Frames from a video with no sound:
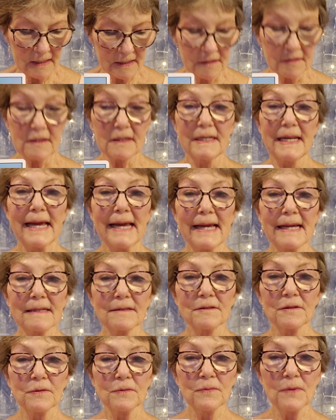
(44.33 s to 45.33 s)
You can
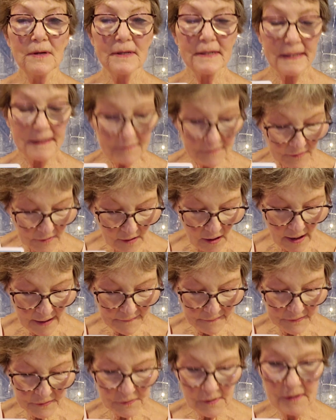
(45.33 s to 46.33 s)
handle whatever
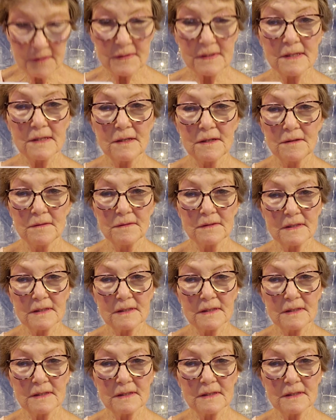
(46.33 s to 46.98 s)
life throws at you.